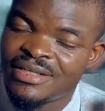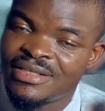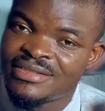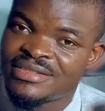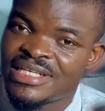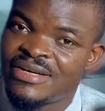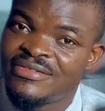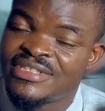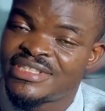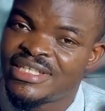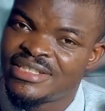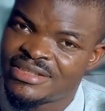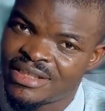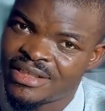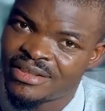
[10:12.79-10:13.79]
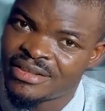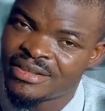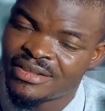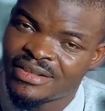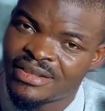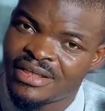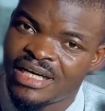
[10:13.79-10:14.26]
service center
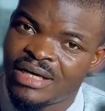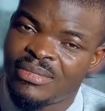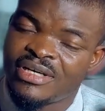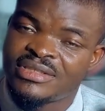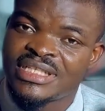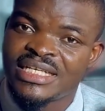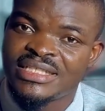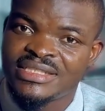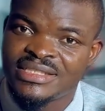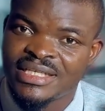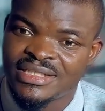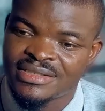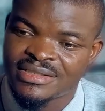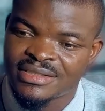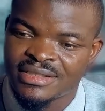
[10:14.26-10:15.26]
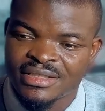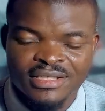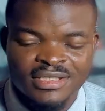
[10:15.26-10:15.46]
about 8 years.